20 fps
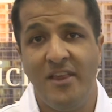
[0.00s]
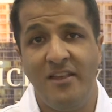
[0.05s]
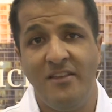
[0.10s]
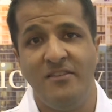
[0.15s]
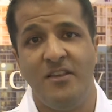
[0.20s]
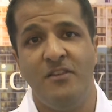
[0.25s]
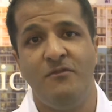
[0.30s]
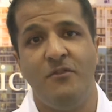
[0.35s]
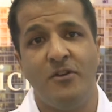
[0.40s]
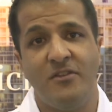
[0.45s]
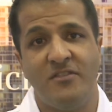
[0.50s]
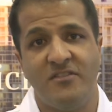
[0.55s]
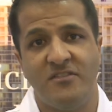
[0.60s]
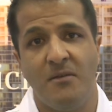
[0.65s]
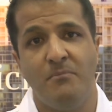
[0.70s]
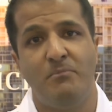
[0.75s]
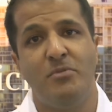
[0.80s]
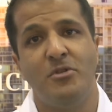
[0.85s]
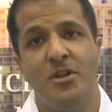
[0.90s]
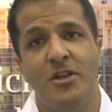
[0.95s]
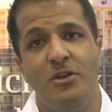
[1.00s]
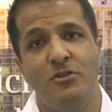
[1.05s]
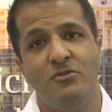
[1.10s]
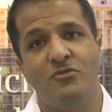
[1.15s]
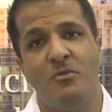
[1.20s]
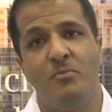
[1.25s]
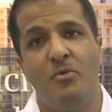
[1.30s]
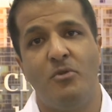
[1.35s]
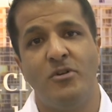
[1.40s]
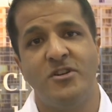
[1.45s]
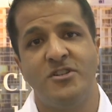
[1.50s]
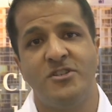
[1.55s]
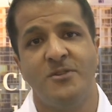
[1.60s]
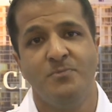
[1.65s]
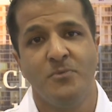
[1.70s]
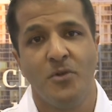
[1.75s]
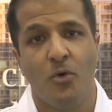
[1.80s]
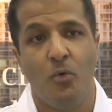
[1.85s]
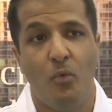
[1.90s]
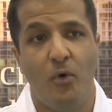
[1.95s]
easy, very simple to use reports,
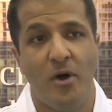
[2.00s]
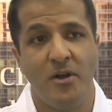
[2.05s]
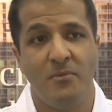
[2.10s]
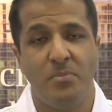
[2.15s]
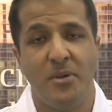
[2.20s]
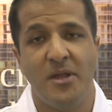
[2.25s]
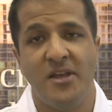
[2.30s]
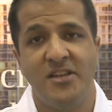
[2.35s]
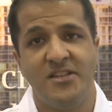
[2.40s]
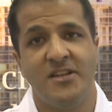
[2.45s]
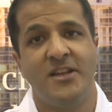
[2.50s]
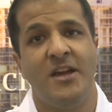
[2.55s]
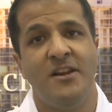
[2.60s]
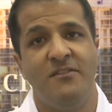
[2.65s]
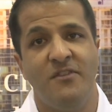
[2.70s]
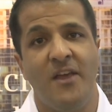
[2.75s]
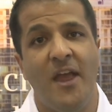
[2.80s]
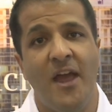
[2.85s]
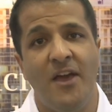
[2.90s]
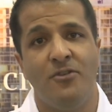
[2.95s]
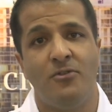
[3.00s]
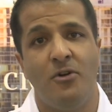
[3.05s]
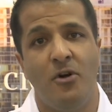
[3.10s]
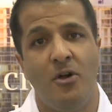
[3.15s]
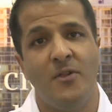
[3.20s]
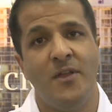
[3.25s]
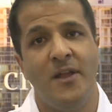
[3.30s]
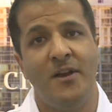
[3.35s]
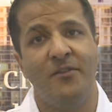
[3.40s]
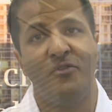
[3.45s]
one place to kind of gather all that